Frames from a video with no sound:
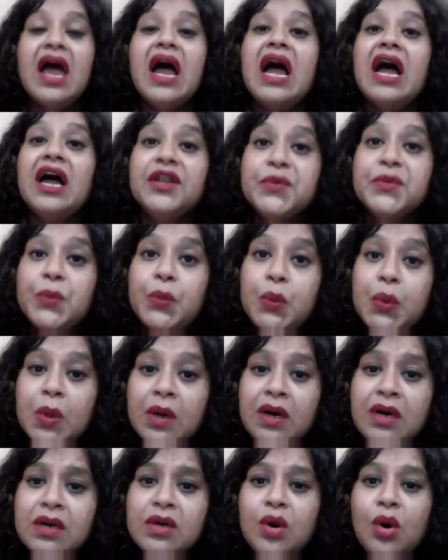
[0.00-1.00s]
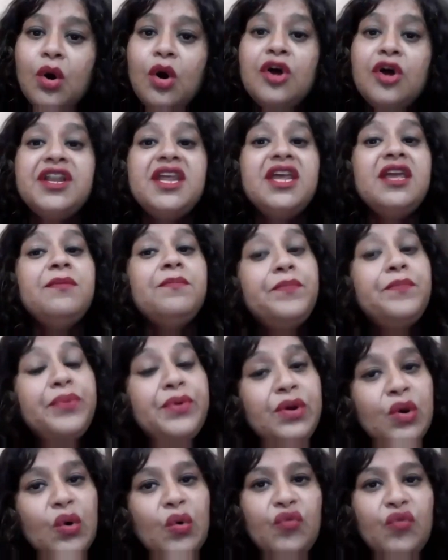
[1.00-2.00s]
and work on
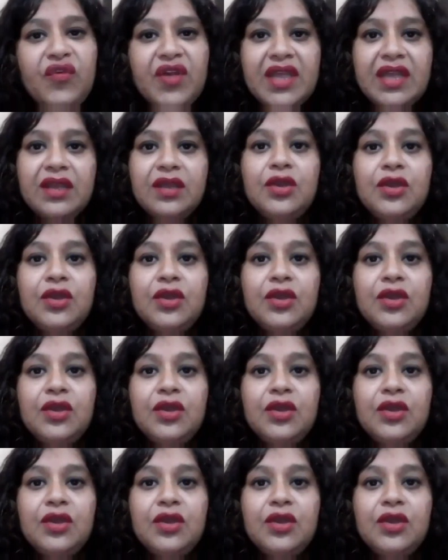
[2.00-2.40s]
improving